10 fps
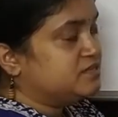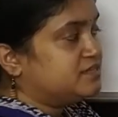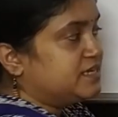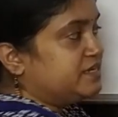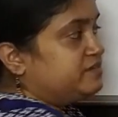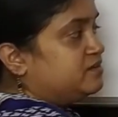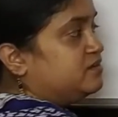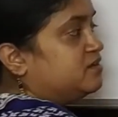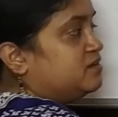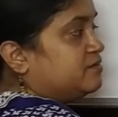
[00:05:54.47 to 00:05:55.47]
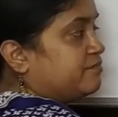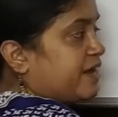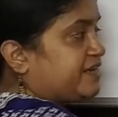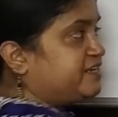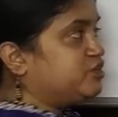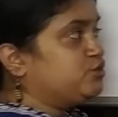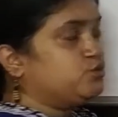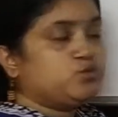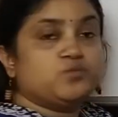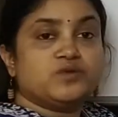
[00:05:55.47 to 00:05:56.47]
their
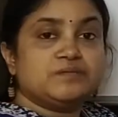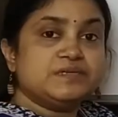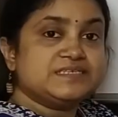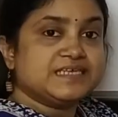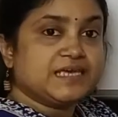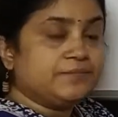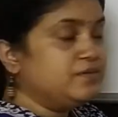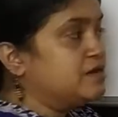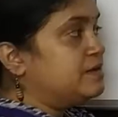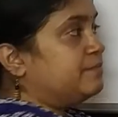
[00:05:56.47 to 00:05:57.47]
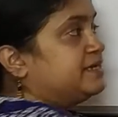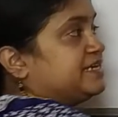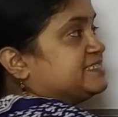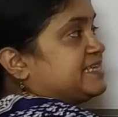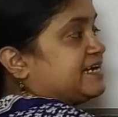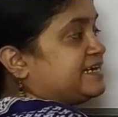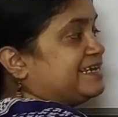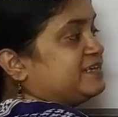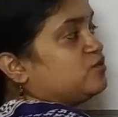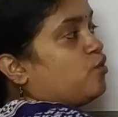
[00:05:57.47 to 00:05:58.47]
magnitude will be same but
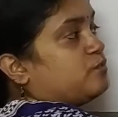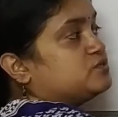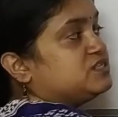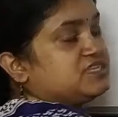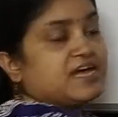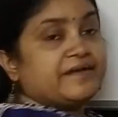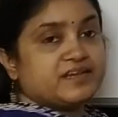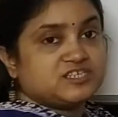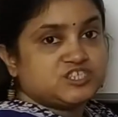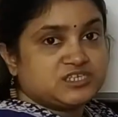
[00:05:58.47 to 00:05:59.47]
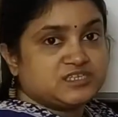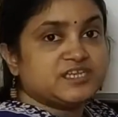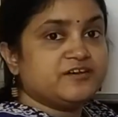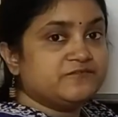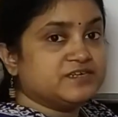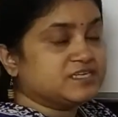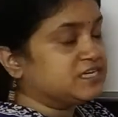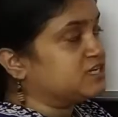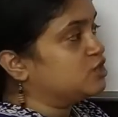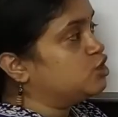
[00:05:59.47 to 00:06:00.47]
exactly in opposite direction they are
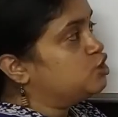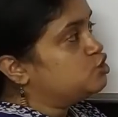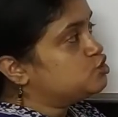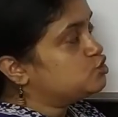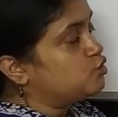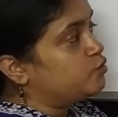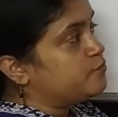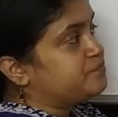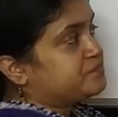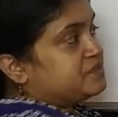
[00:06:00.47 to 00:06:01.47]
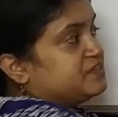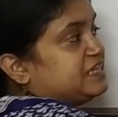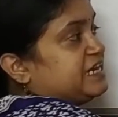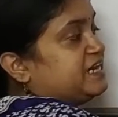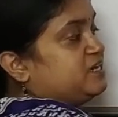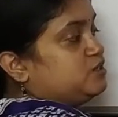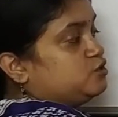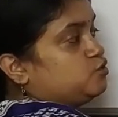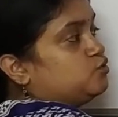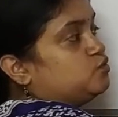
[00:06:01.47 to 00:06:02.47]
working. So they
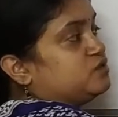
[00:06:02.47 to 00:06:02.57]
two